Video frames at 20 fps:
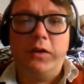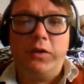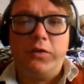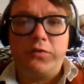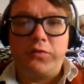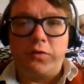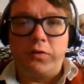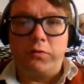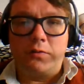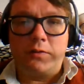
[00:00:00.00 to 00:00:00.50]

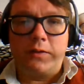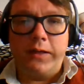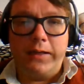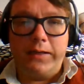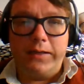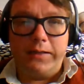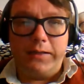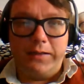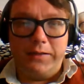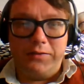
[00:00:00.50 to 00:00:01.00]
So
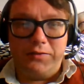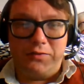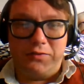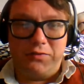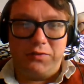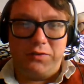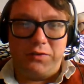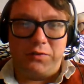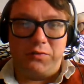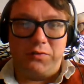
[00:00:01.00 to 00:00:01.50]
getting
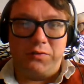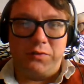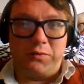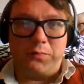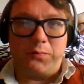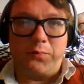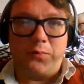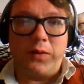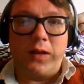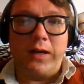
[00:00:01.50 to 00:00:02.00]
into this this
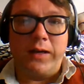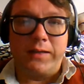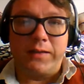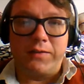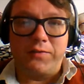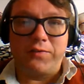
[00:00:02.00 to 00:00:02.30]
flying